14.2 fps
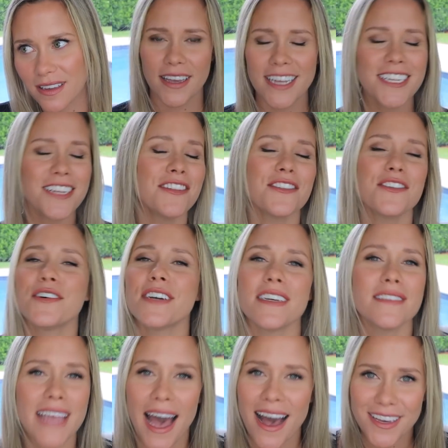It didn't look
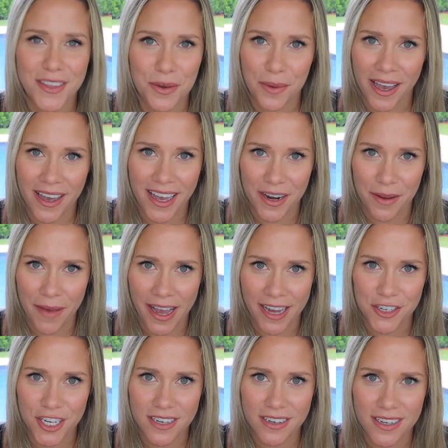exactly the way I had
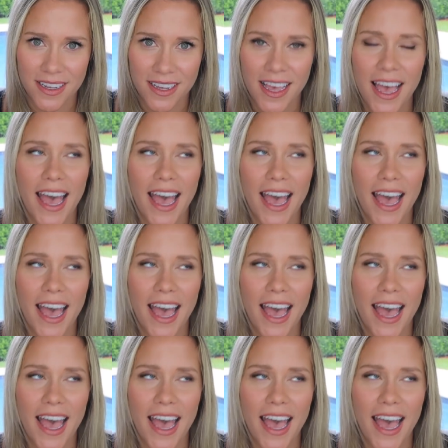imagined,